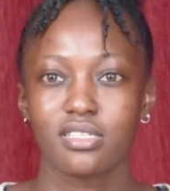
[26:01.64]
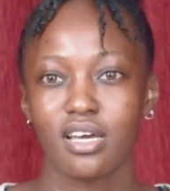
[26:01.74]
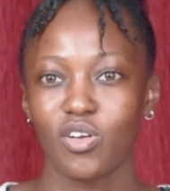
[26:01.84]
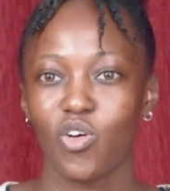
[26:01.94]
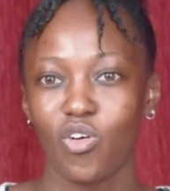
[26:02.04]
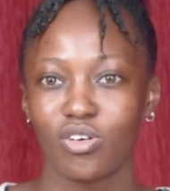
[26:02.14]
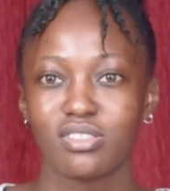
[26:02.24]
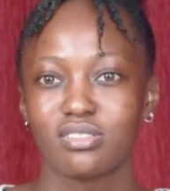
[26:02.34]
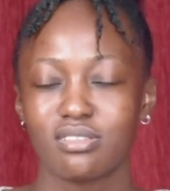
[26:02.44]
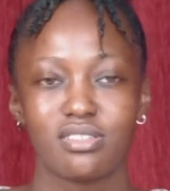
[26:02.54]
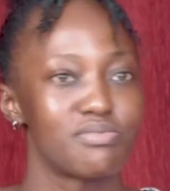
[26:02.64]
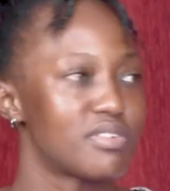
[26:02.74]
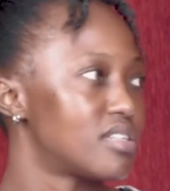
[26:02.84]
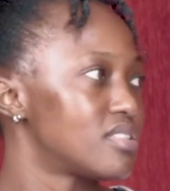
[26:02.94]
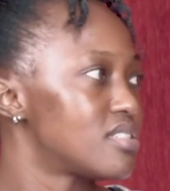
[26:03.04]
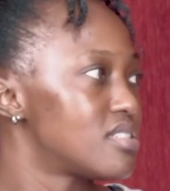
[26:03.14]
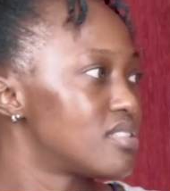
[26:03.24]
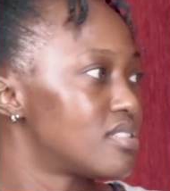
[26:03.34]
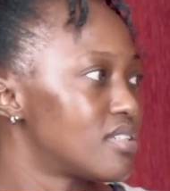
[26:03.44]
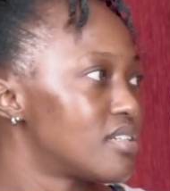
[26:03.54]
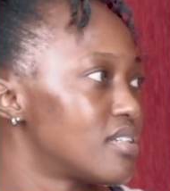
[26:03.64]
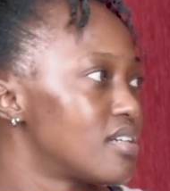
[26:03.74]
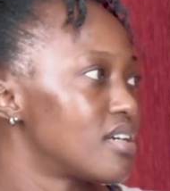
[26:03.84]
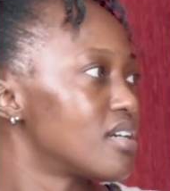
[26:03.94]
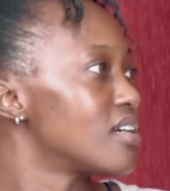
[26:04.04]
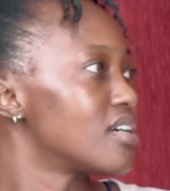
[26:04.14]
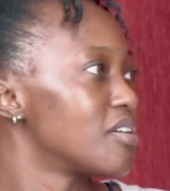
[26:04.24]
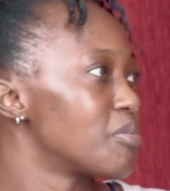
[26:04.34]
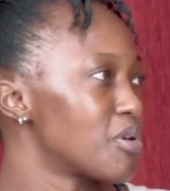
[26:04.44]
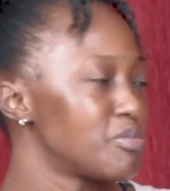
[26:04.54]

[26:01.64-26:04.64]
can cause different problems.